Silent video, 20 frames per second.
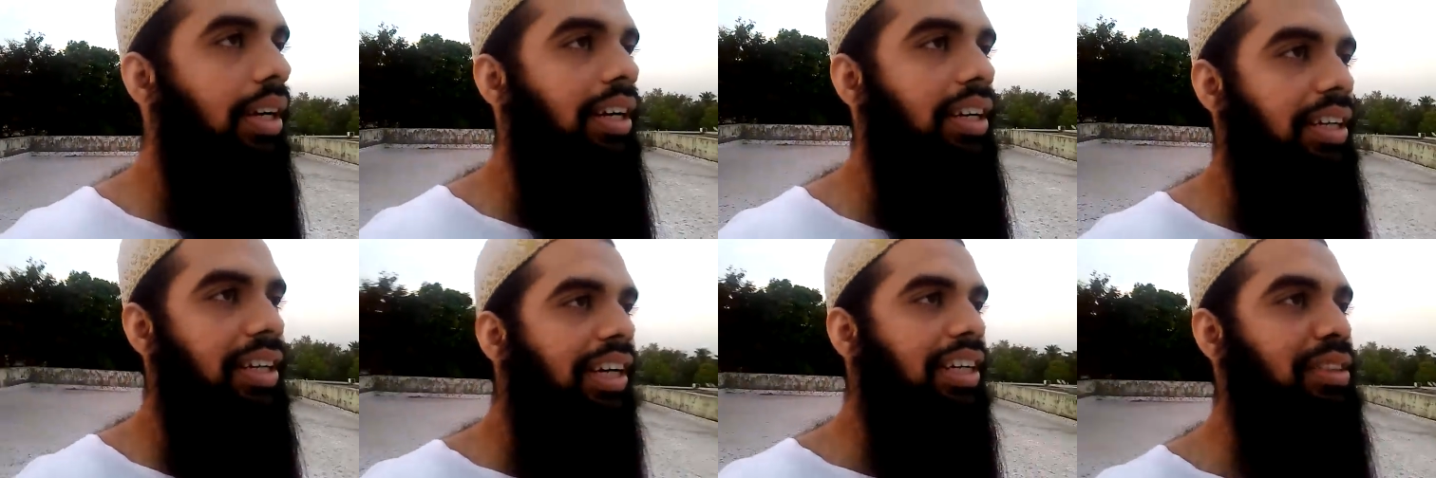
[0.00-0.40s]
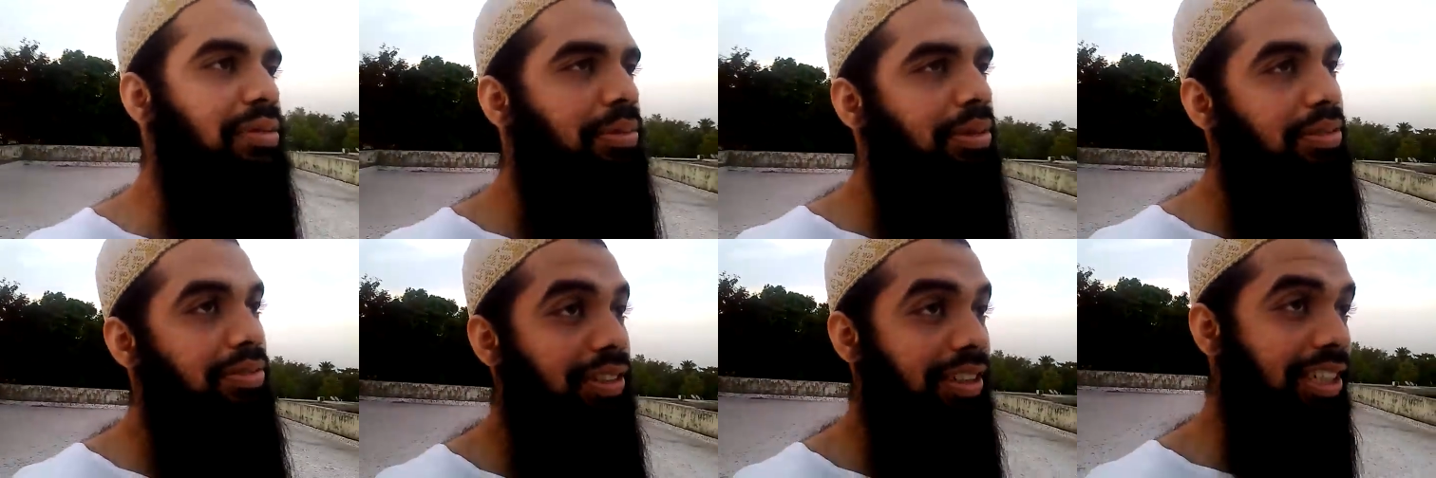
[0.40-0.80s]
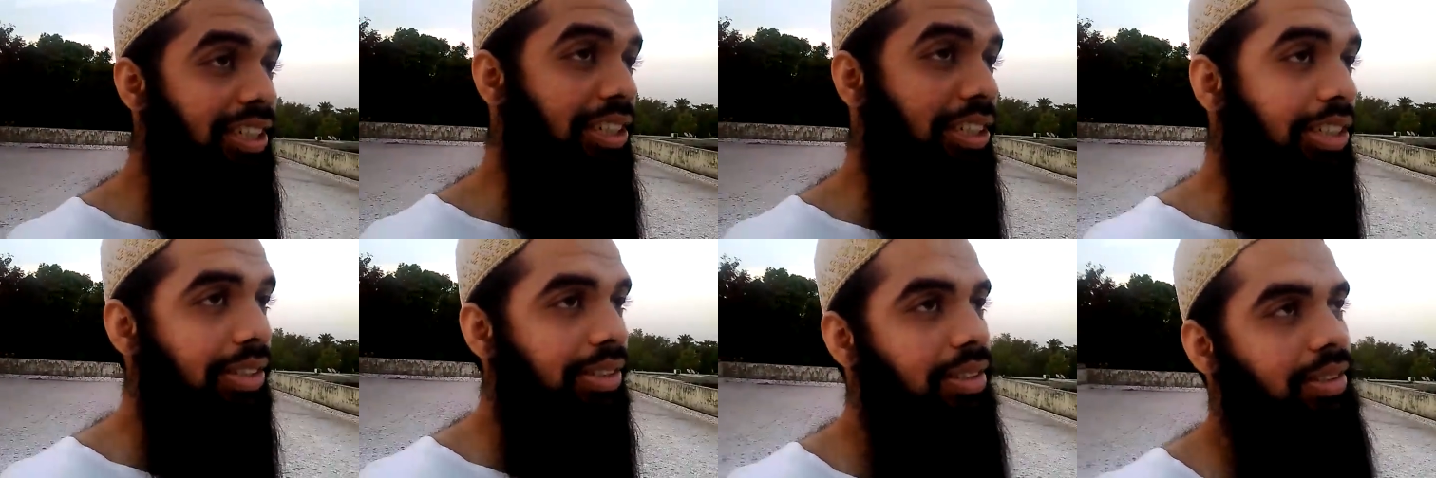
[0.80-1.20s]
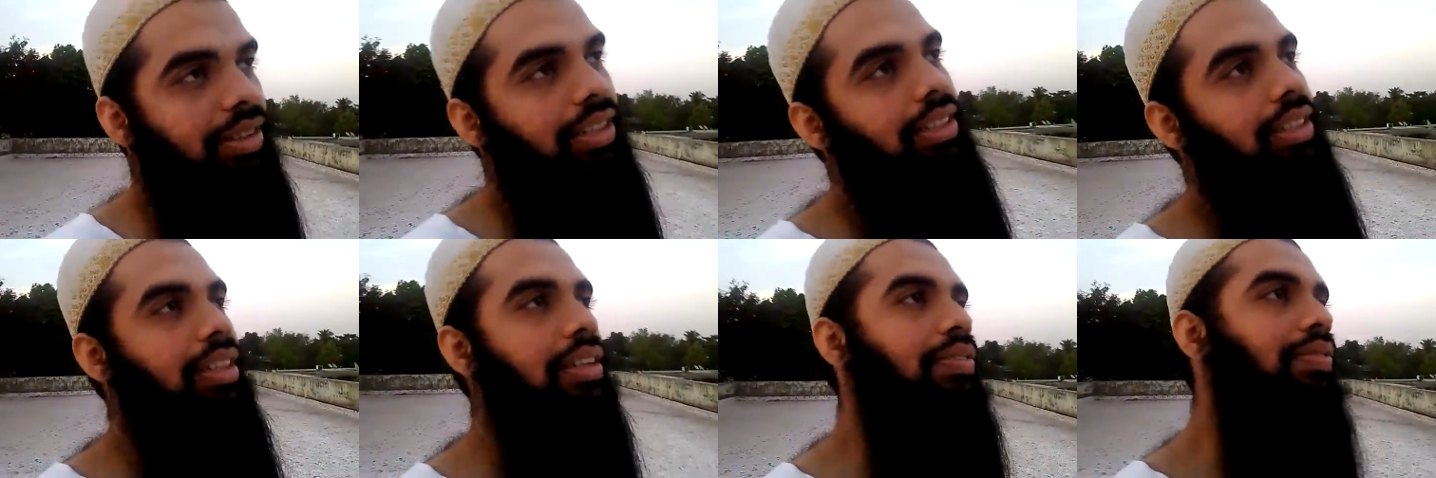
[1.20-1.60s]
he asked me finished.
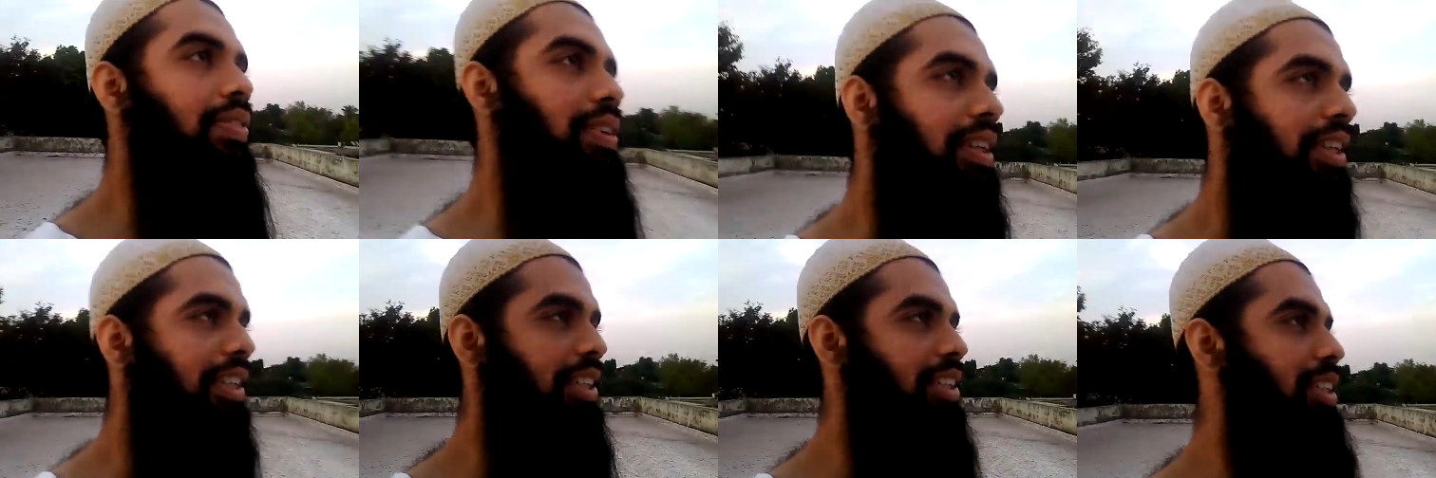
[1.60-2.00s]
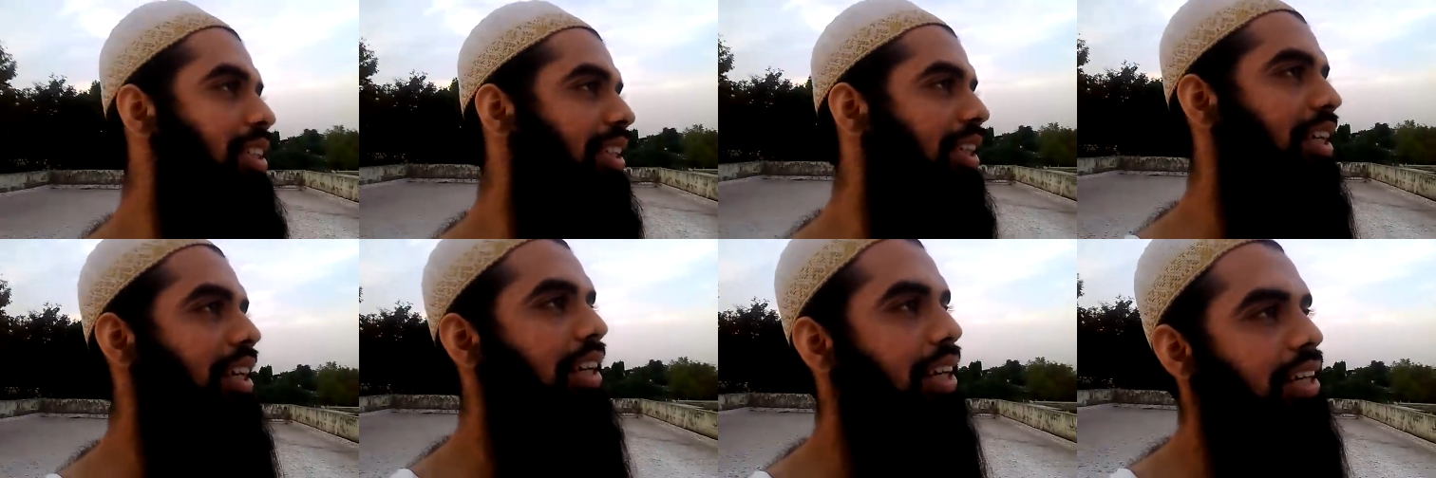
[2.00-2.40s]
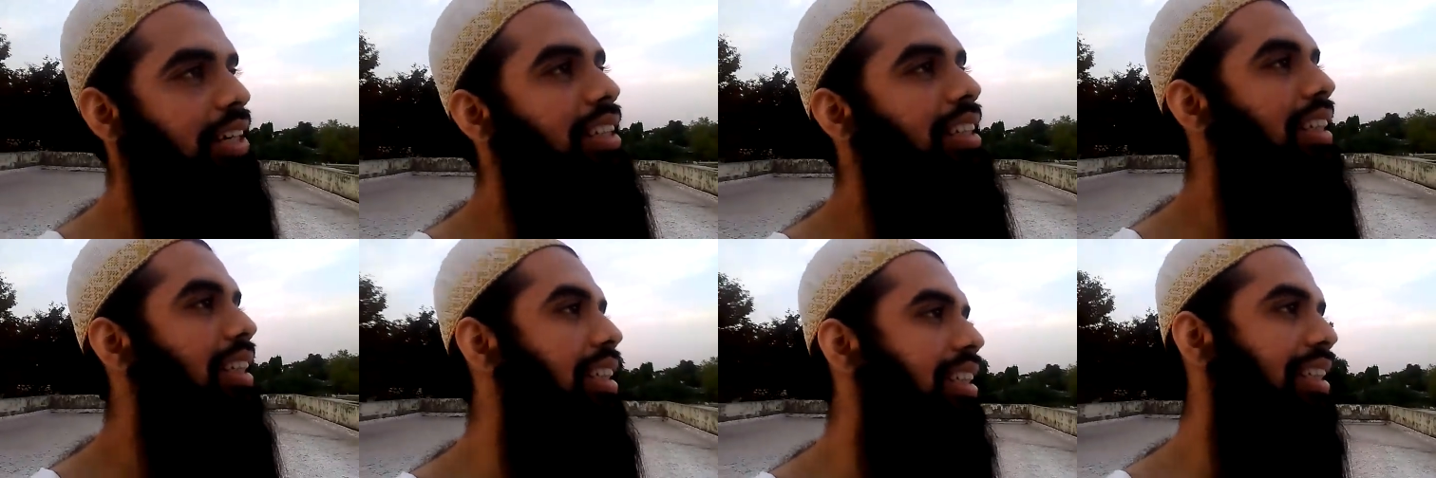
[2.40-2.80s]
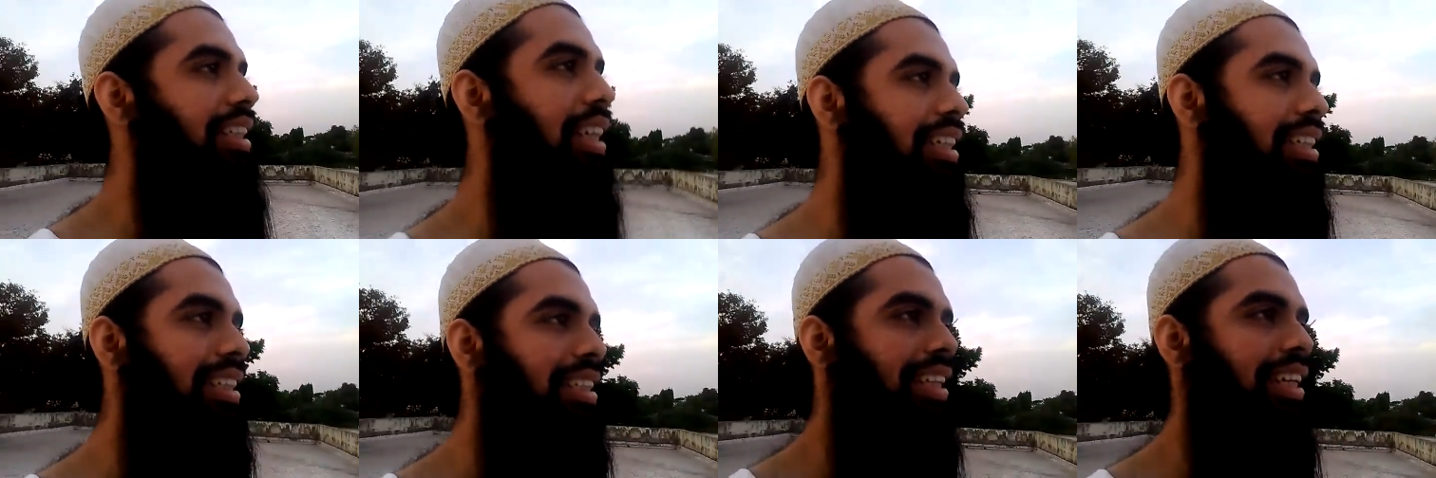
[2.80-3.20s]
I said finished, yeah, and then
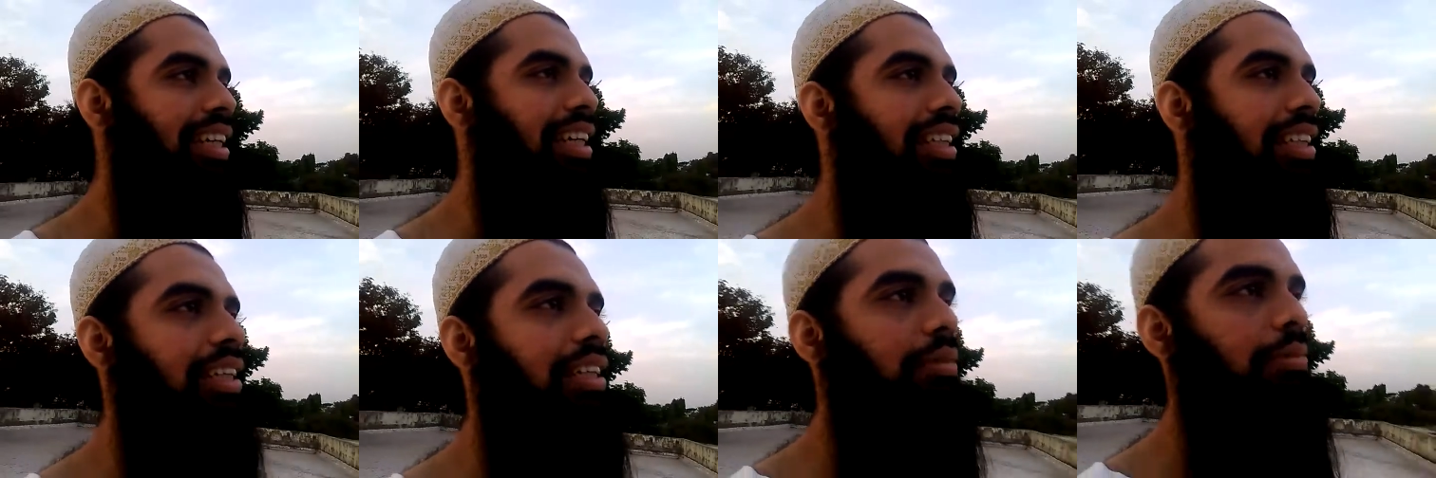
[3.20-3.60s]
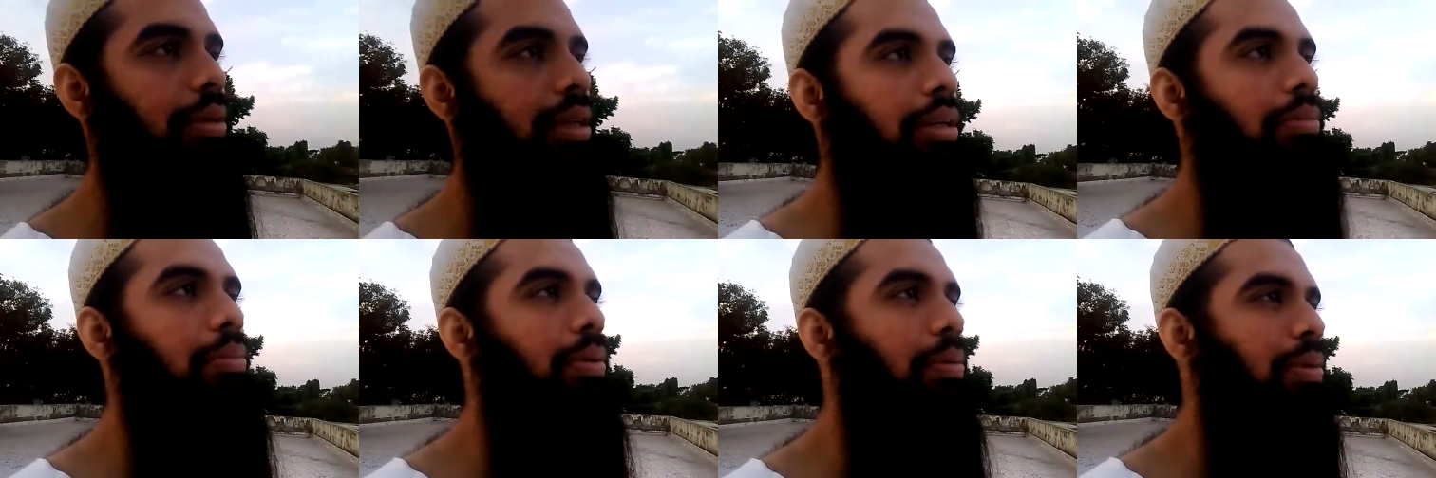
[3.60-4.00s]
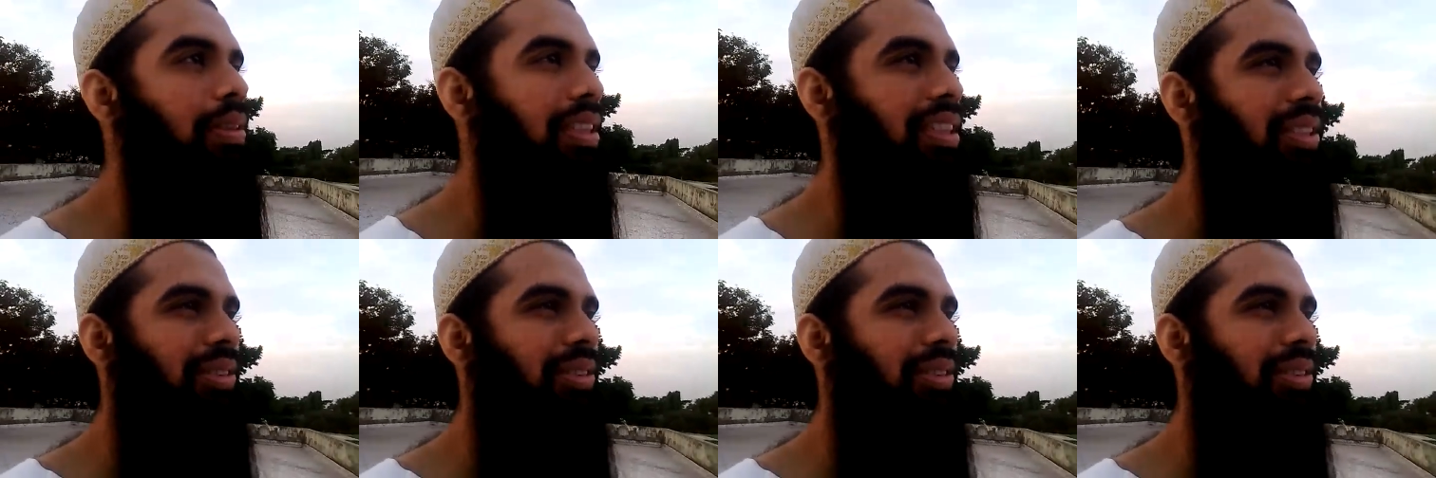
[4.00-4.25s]
started striking the remaining papers.